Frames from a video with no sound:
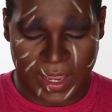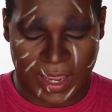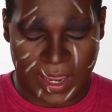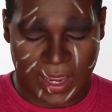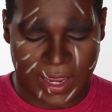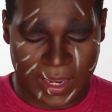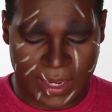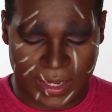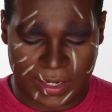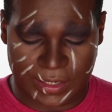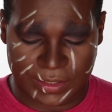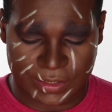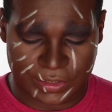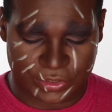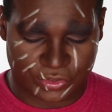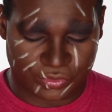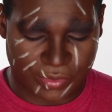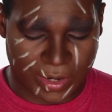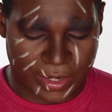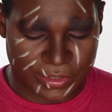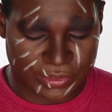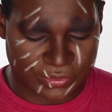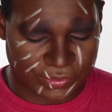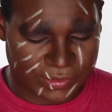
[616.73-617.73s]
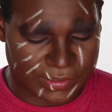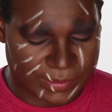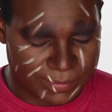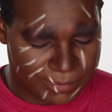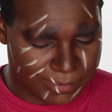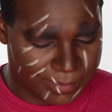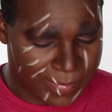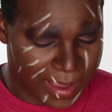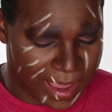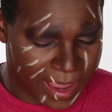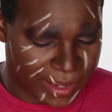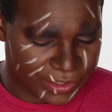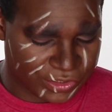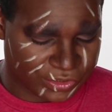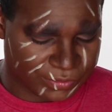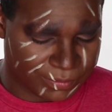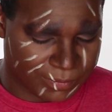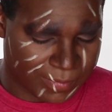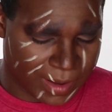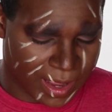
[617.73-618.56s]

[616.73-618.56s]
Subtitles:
and try to match